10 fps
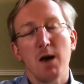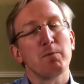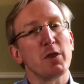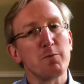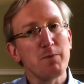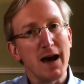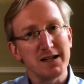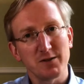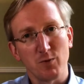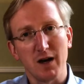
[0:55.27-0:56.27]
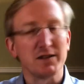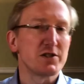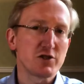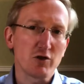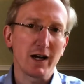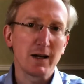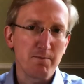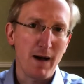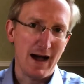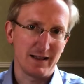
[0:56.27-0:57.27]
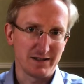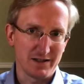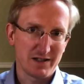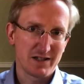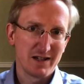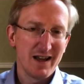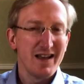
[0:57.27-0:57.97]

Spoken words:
But the best ones strike a balance.